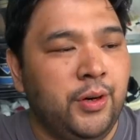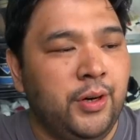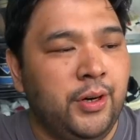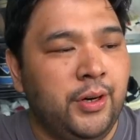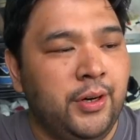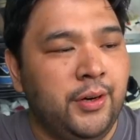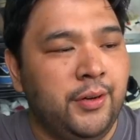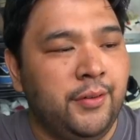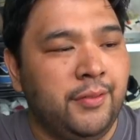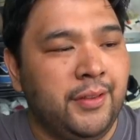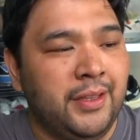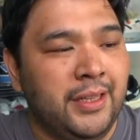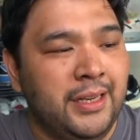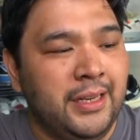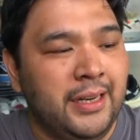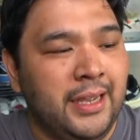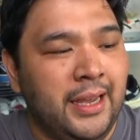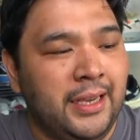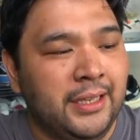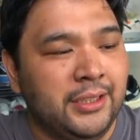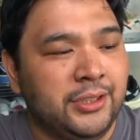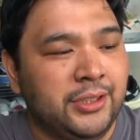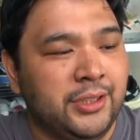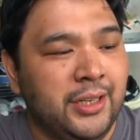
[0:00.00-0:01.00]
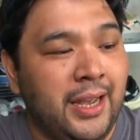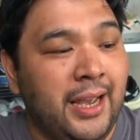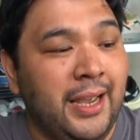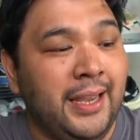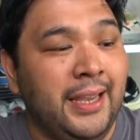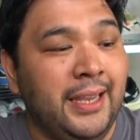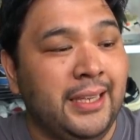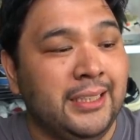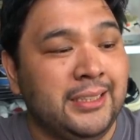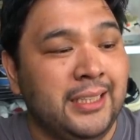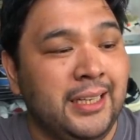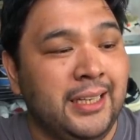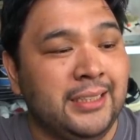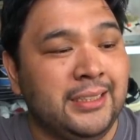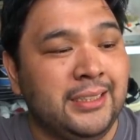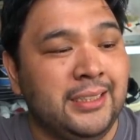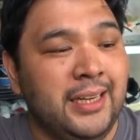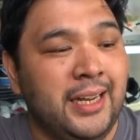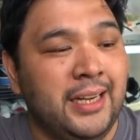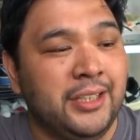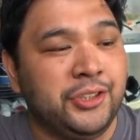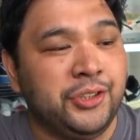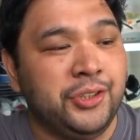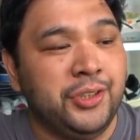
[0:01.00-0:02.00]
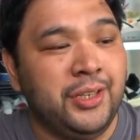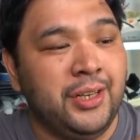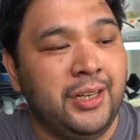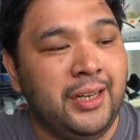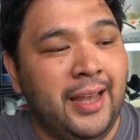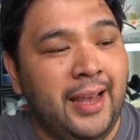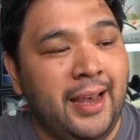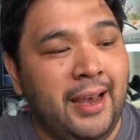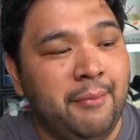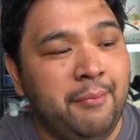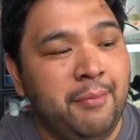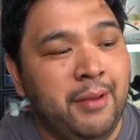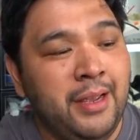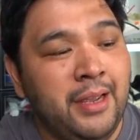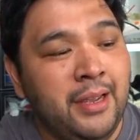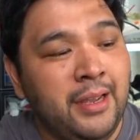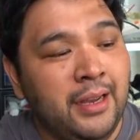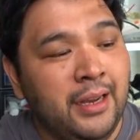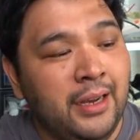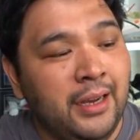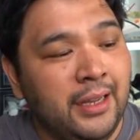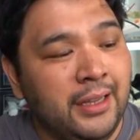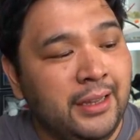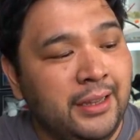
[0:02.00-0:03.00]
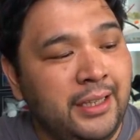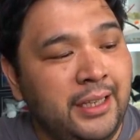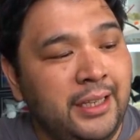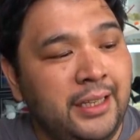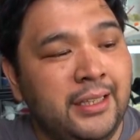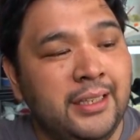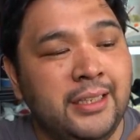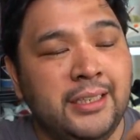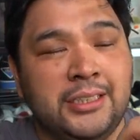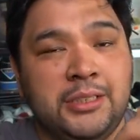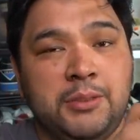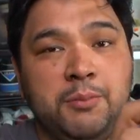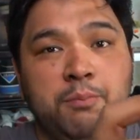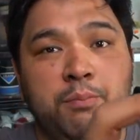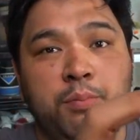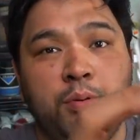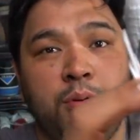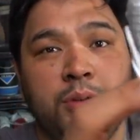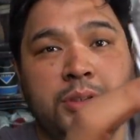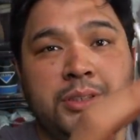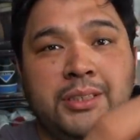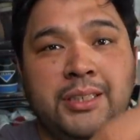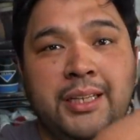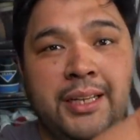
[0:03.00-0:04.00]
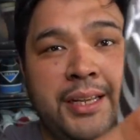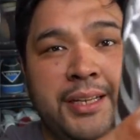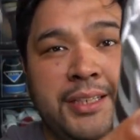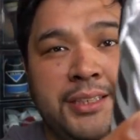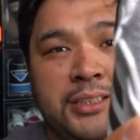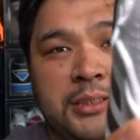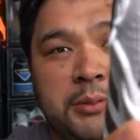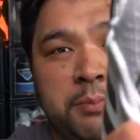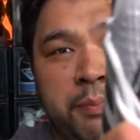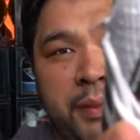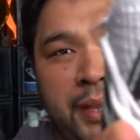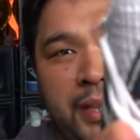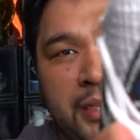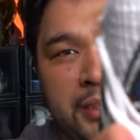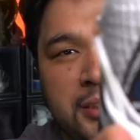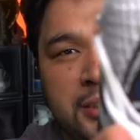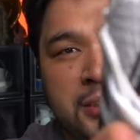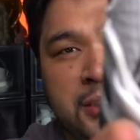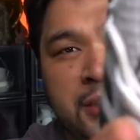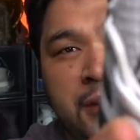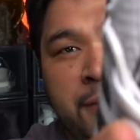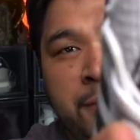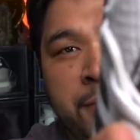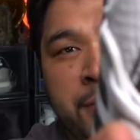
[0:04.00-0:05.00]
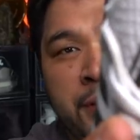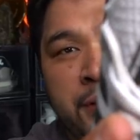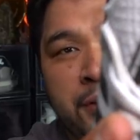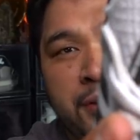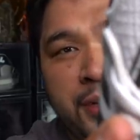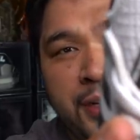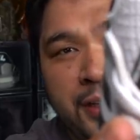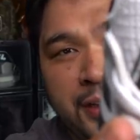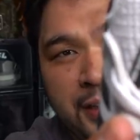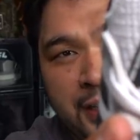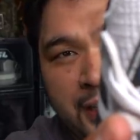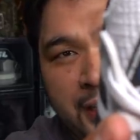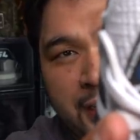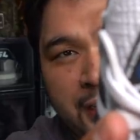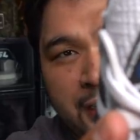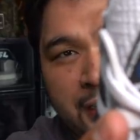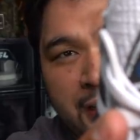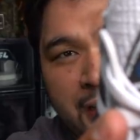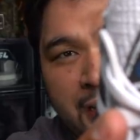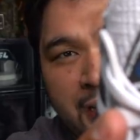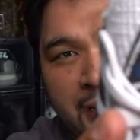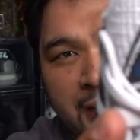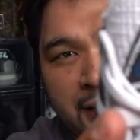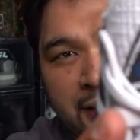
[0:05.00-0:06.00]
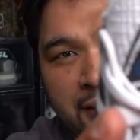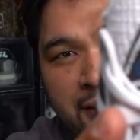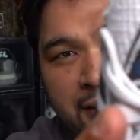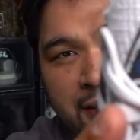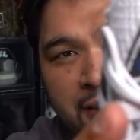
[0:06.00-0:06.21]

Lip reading: of the ISS National Lab, Adidas Boost in Space, written at